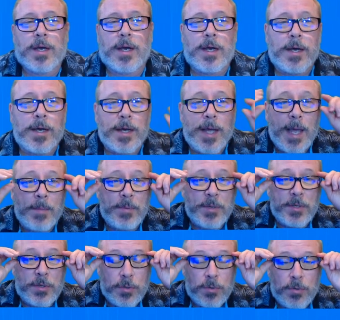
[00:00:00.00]
Happy
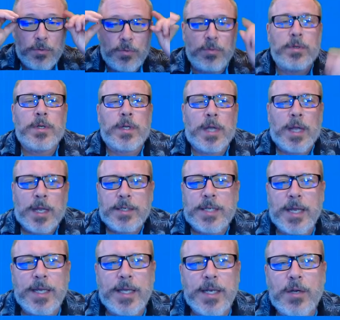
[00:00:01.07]
to
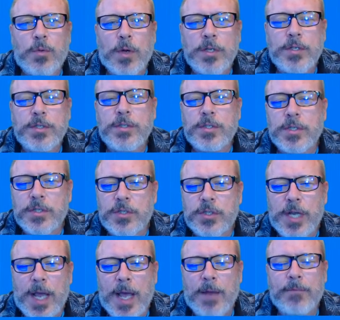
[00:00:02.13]
take any questions in
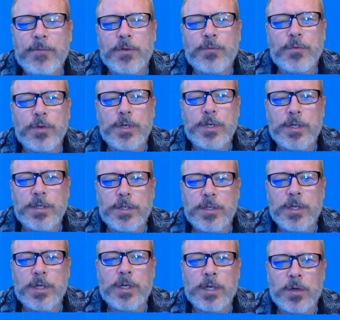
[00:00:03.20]
chat. Feel free
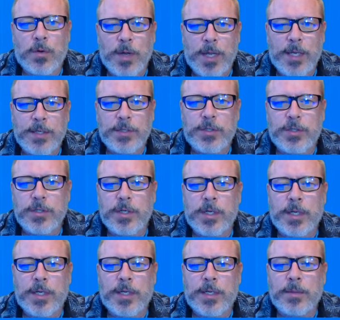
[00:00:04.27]
to go ahead
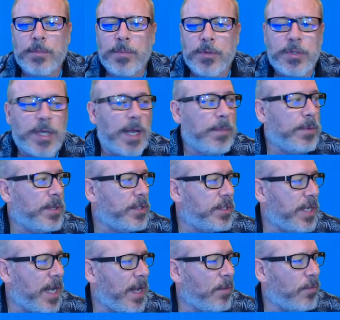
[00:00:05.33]
and type in
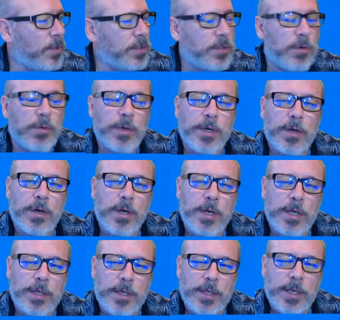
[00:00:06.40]
chat what's going on,
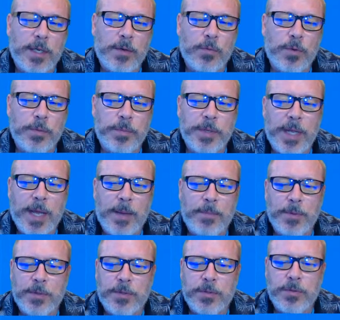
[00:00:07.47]
and we'd be
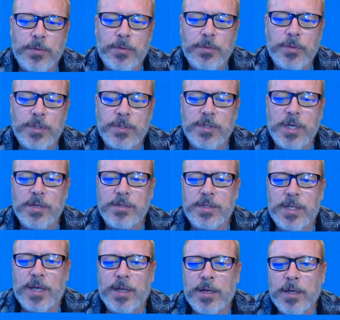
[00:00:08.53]
happy to discuss
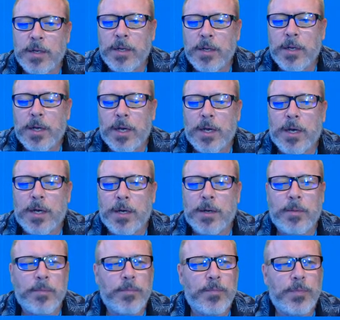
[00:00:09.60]
that.
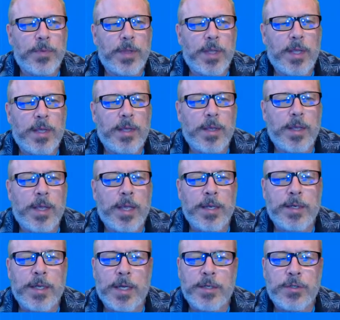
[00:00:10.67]

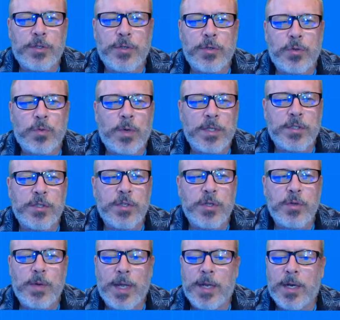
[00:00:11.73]
8.2, what's
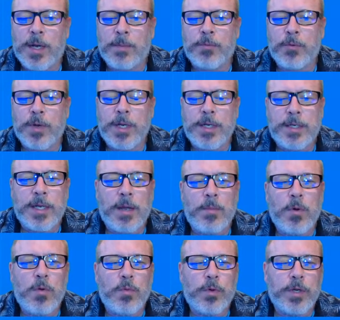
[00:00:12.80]
new, and upgrade
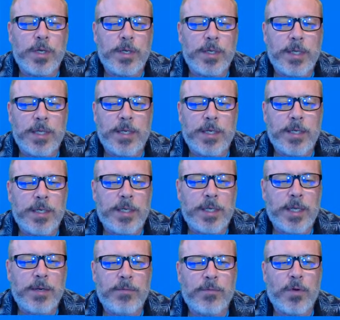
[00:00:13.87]
demo. We're going to
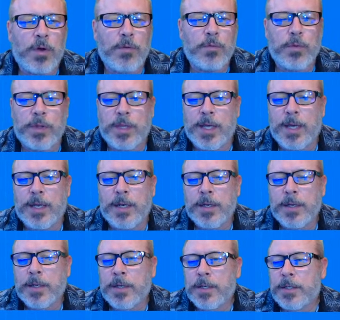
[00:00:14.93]
get involved with that
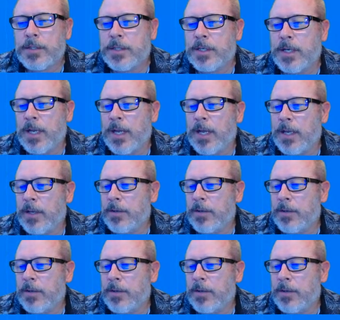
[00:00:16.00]
today.